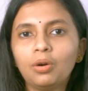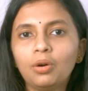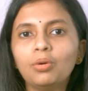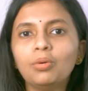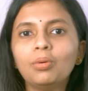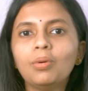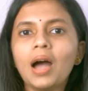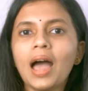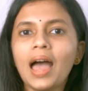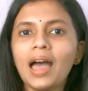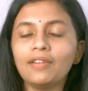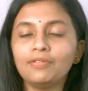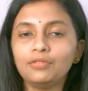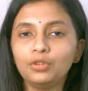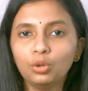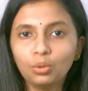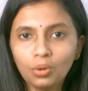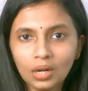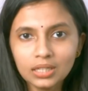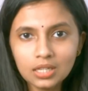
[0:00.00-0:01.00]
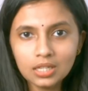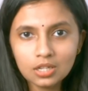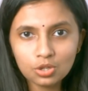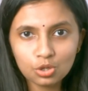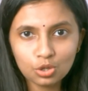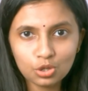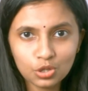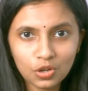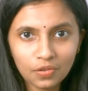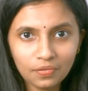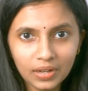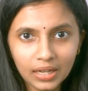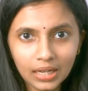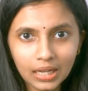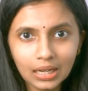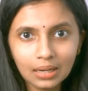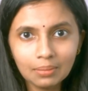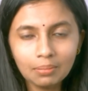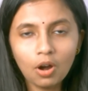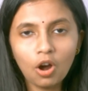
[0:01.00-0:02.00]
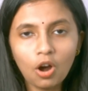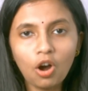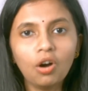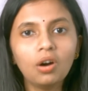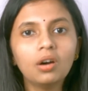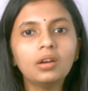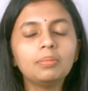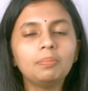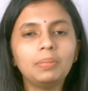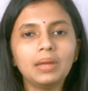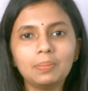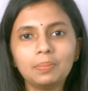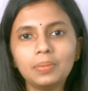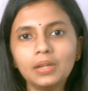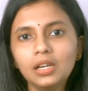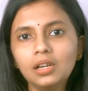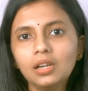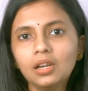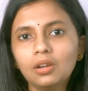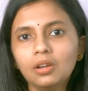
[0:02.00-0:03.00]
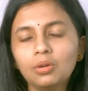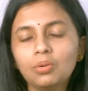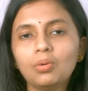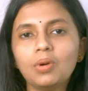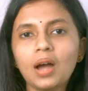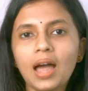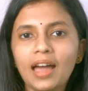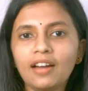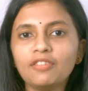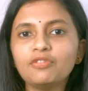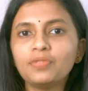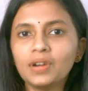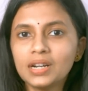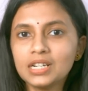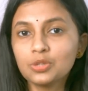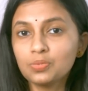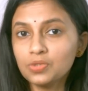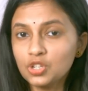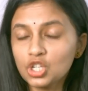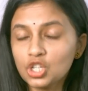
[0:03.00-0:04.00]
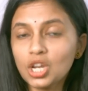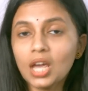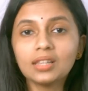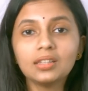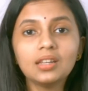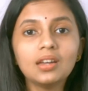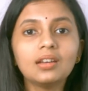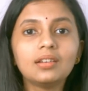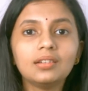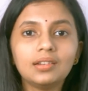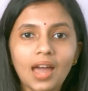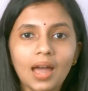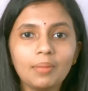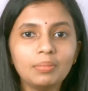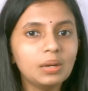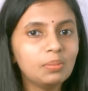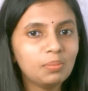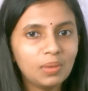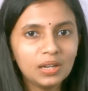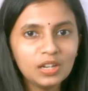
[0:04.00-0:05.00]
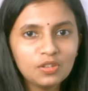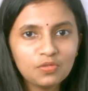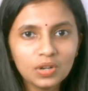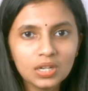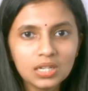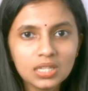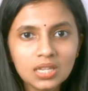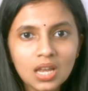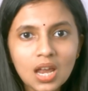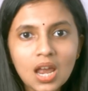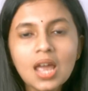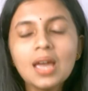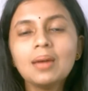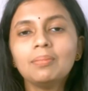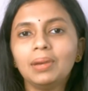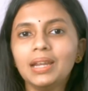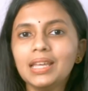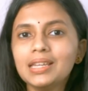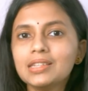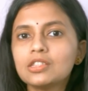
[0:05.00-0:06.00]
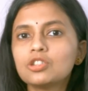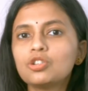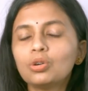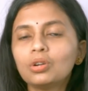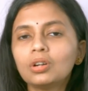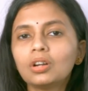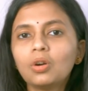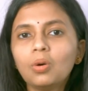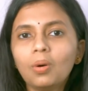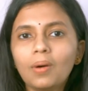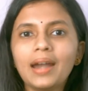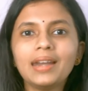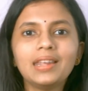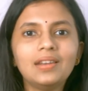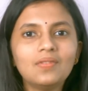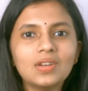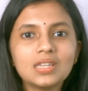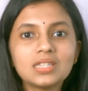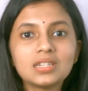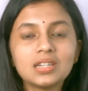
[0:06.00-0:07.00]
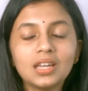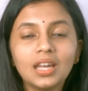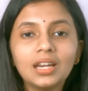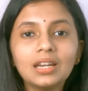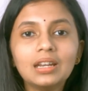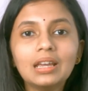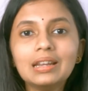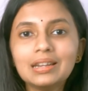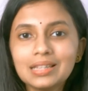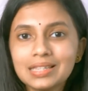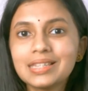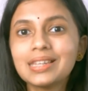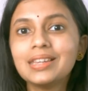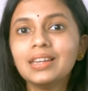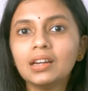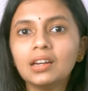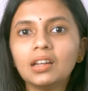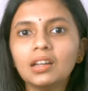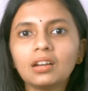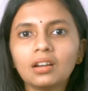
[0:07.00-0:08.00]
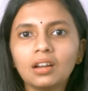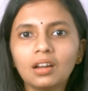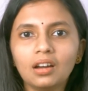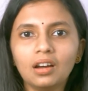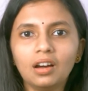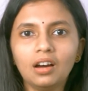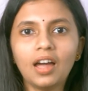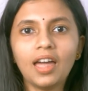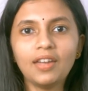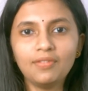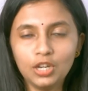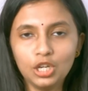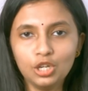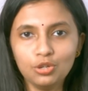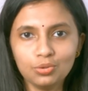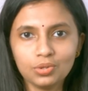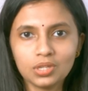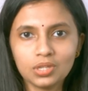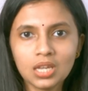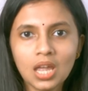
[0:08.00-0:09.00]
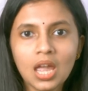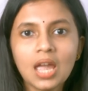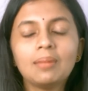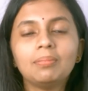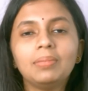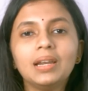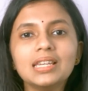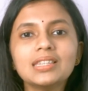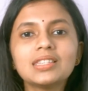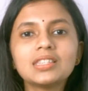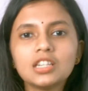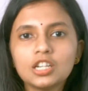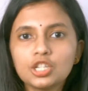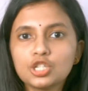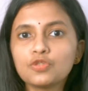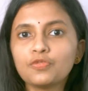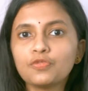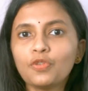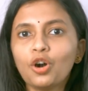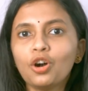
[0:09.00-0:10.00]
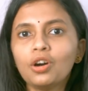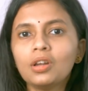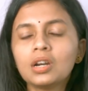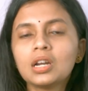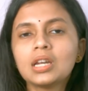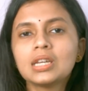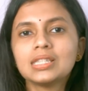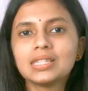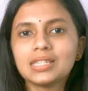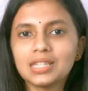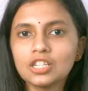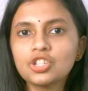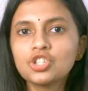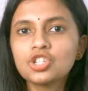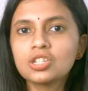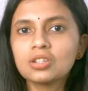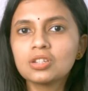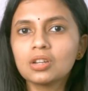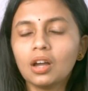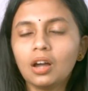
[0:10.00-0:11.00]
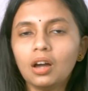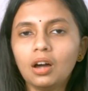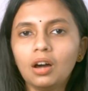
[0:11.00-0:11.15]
who have no other source of income, or people who have funds which are their retirement benefits, please don't go and invest in riskier avenues. Please search for such